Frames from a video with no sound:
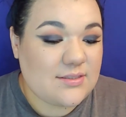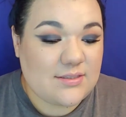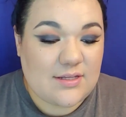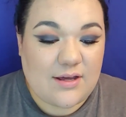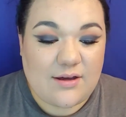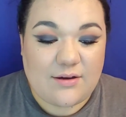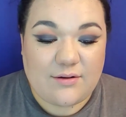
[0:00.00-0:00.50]

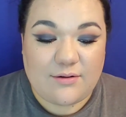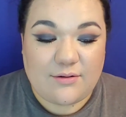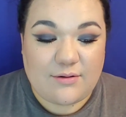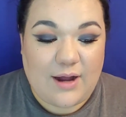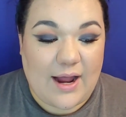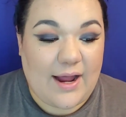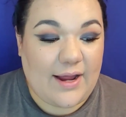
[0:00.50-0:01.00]

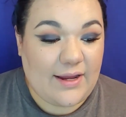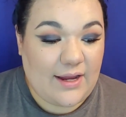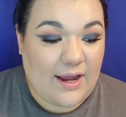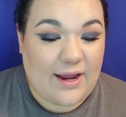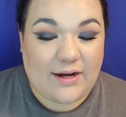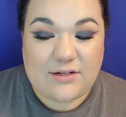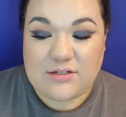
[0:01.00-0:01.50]
So I
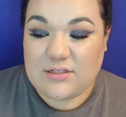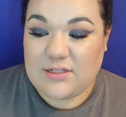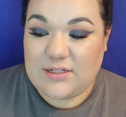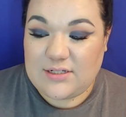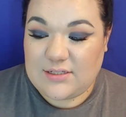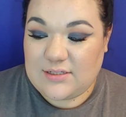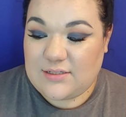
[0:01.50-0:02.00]

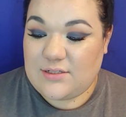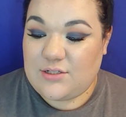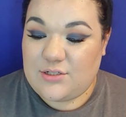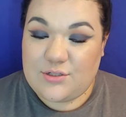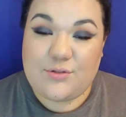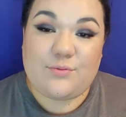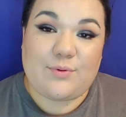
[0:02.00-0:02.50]
actually
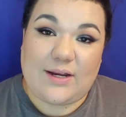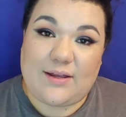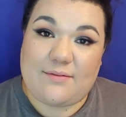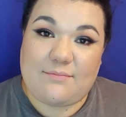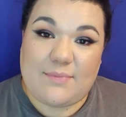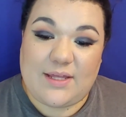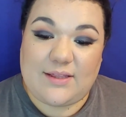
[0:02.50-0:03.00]
do
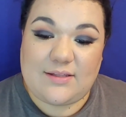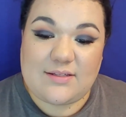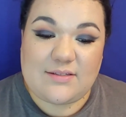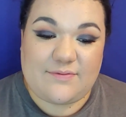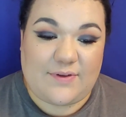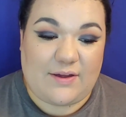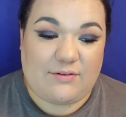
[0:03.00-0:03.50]
recommend
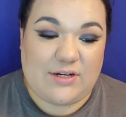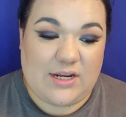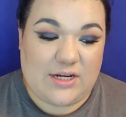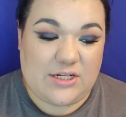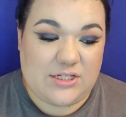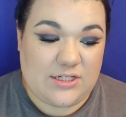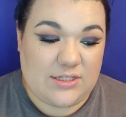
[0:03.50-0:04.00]
this
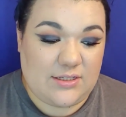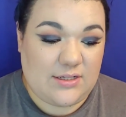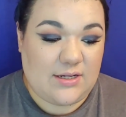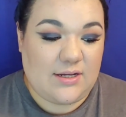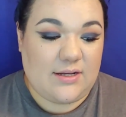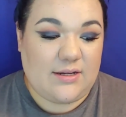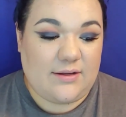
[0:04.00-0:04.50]
foundation.
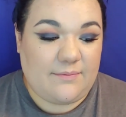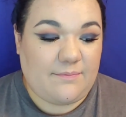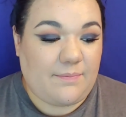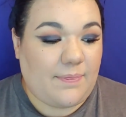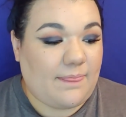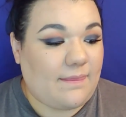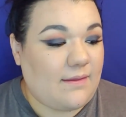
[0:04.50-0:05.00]

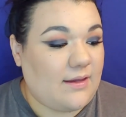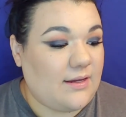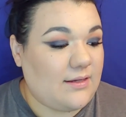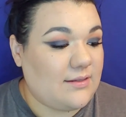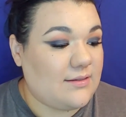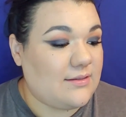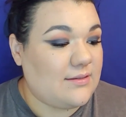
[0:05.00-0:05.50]

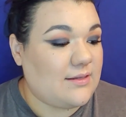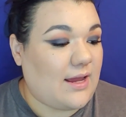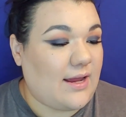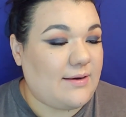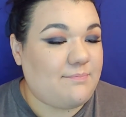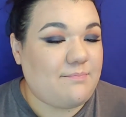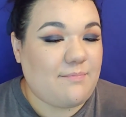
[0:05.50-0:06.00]

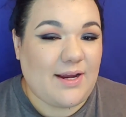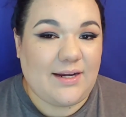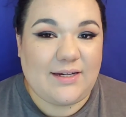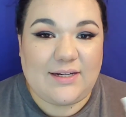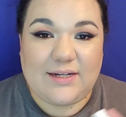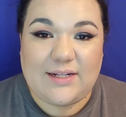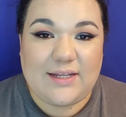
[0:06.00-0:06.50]
I might
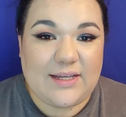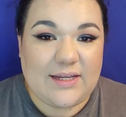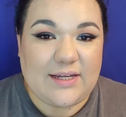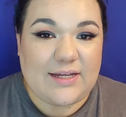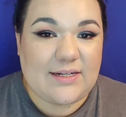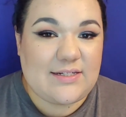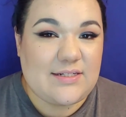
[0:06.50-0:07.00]
need to
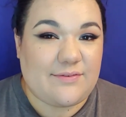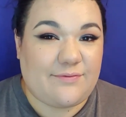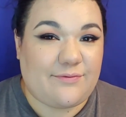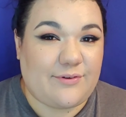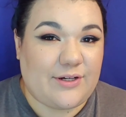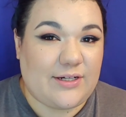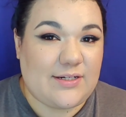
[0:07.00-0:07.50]
get a
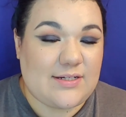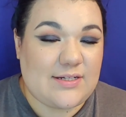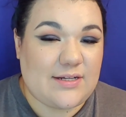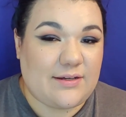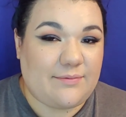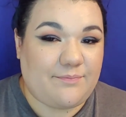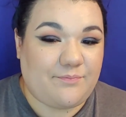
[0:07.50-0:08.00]

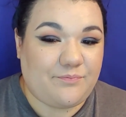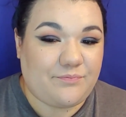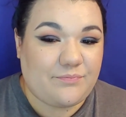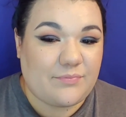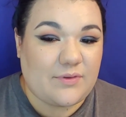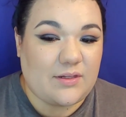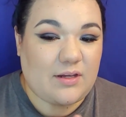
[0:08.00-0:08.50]
different
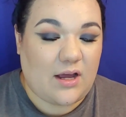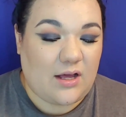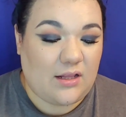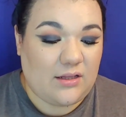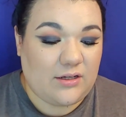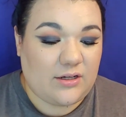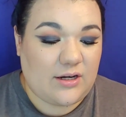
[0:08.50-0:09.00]

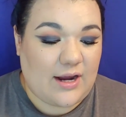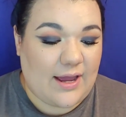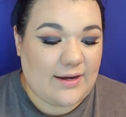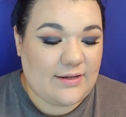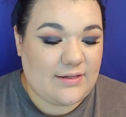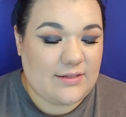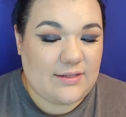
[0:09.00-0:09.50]
color.